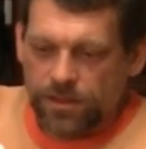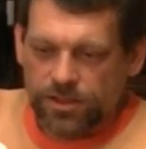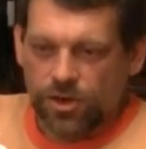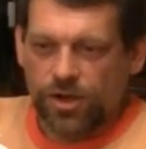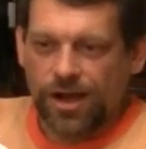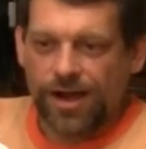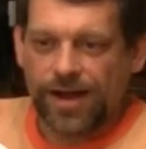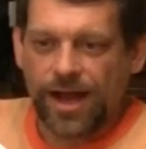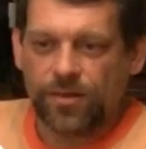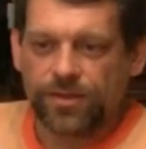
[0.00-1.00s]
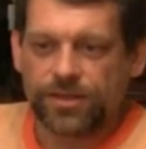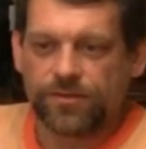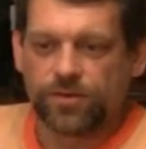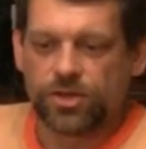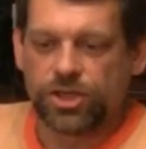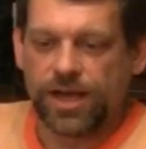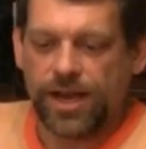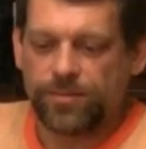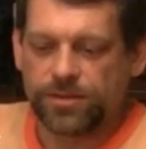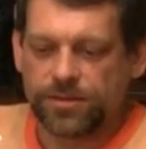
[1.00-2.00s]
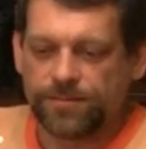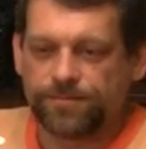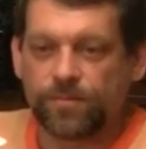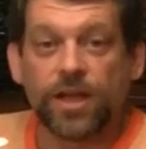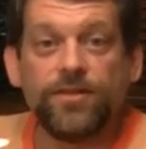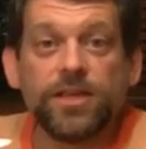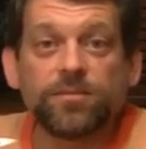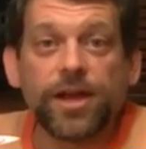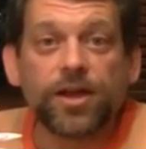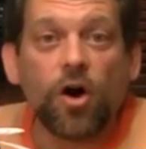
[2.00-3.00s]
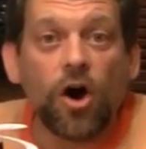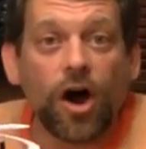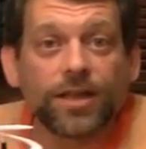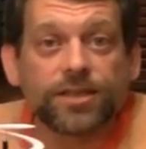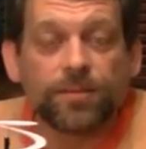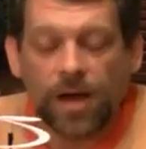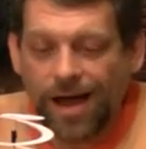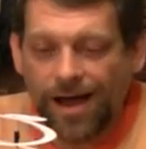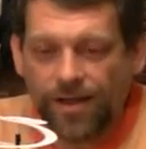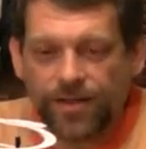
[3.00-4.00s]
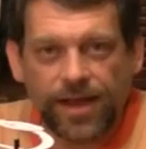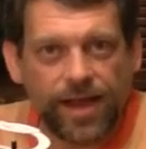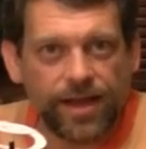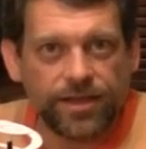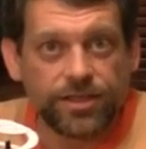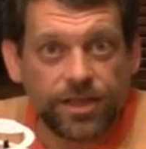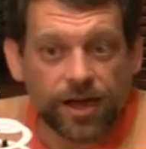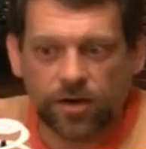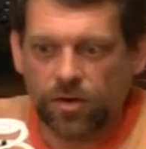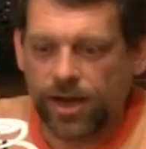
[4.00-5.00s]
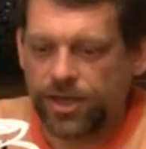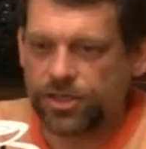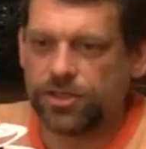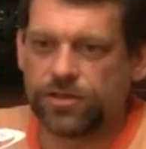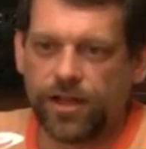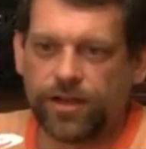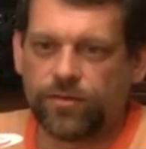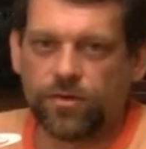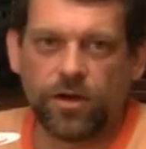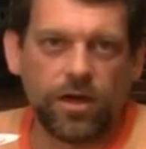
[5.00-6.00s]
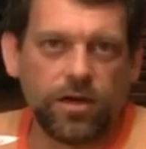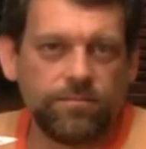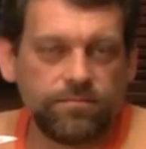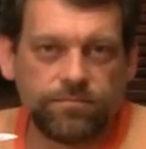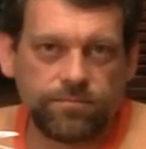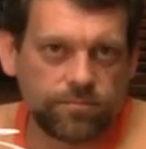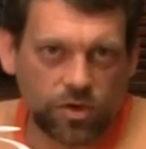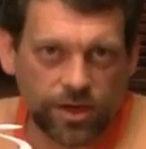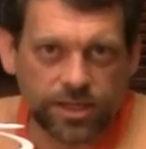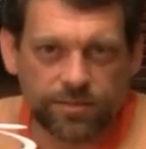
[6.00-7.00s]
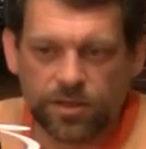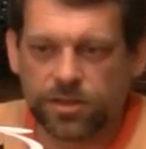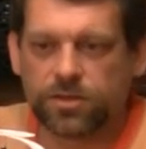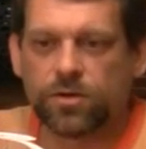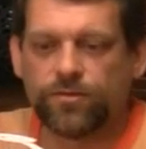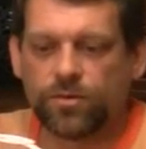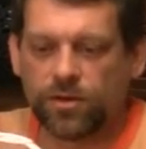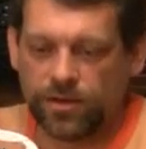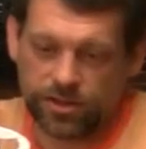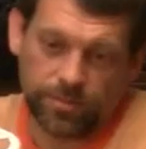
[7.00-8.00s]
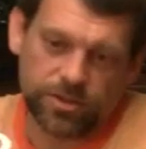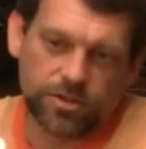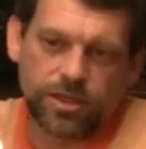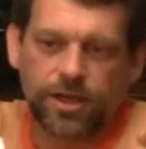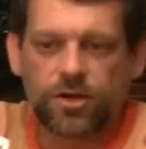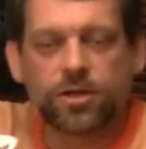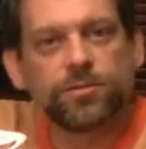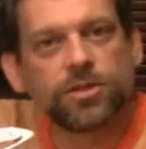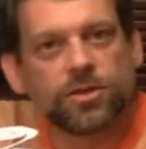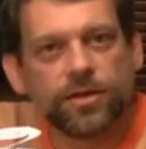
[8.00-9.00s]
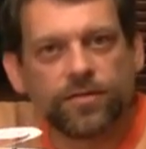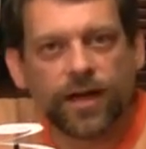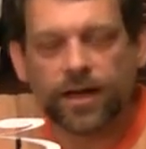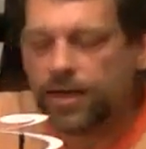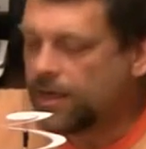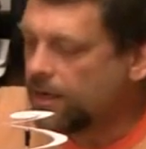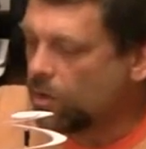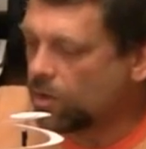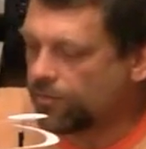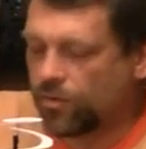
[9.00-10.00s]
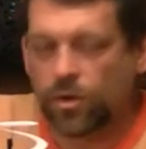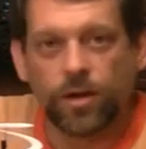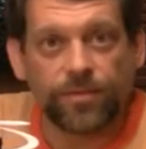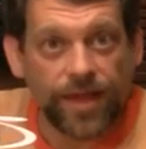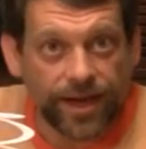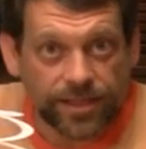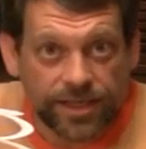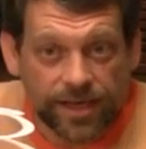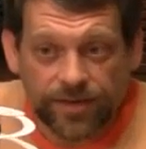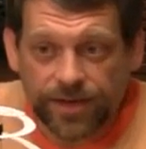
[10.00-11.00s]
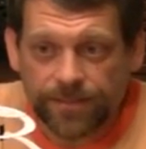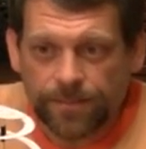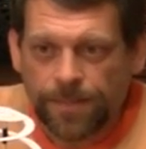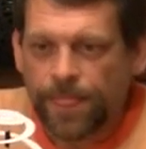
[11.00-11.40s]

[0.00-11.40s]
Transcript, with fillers: So cut out the different shapes and these make awesome holiday decorations, like for uh, Christmas or for, this almost looks like a Christmas tree in fact, or for um, Thanksgiving.